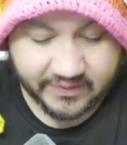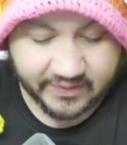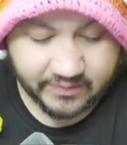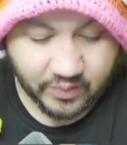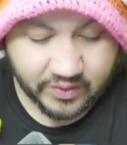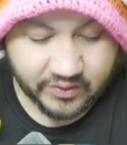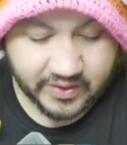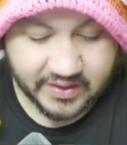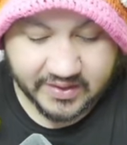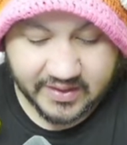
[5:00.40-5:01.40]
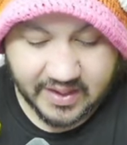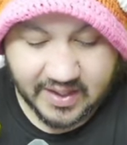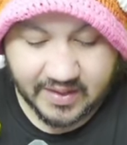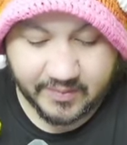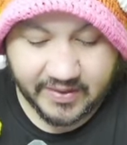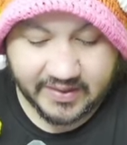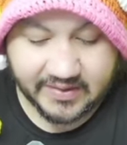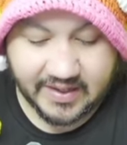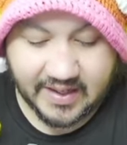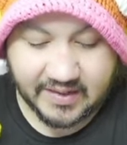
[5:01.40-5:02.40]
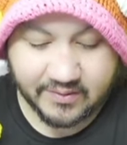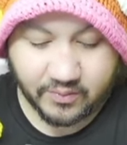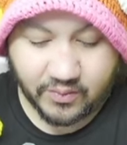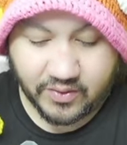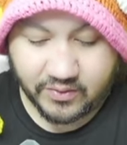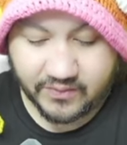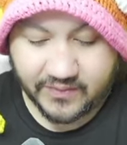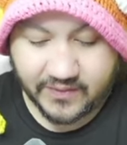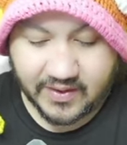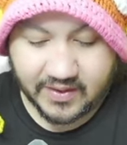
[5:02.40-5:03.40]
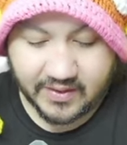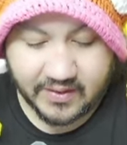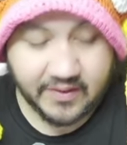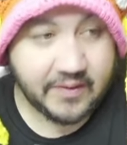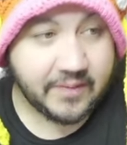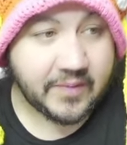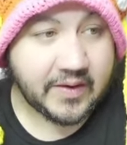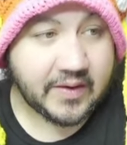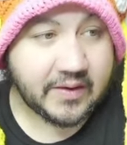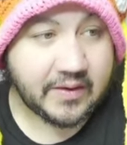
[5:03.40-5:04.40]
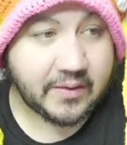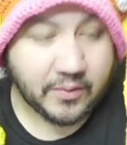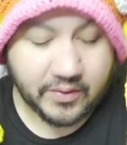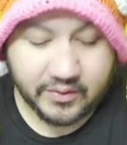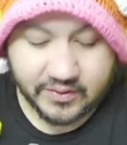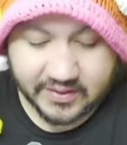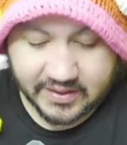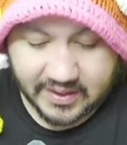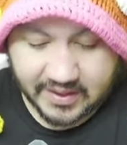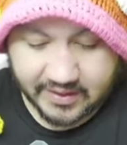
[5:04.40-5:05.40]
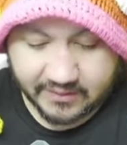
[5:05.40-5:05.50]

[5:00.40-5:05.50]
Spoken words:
one on each side. PSA has the one on the front, the one on the side.